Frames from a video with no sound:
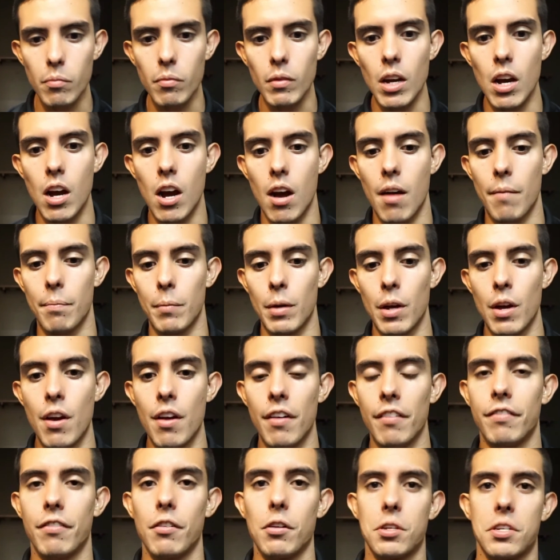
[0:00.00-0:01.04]
Um,
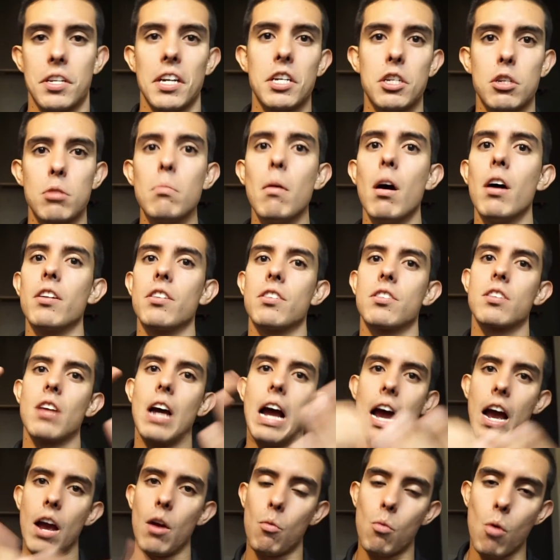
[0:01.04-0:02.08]
for six months,
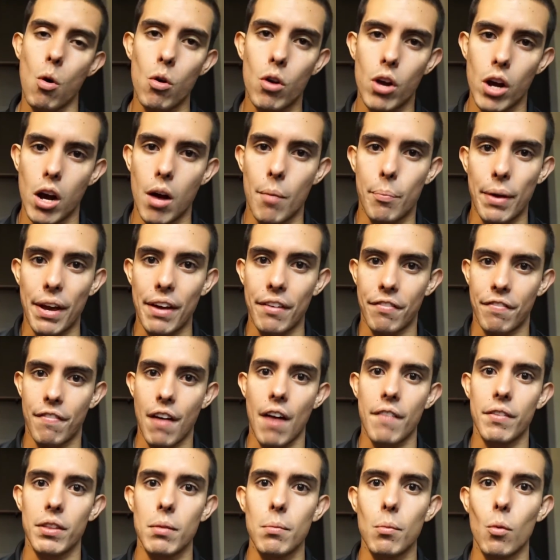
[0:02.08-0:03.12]
I woke up at
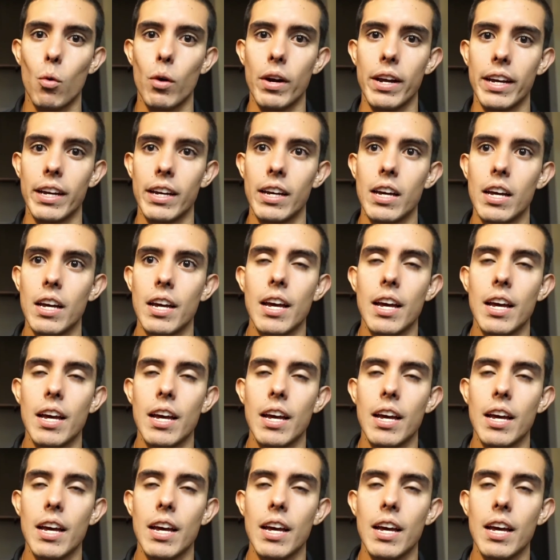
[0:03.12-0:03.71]
5 in the morning,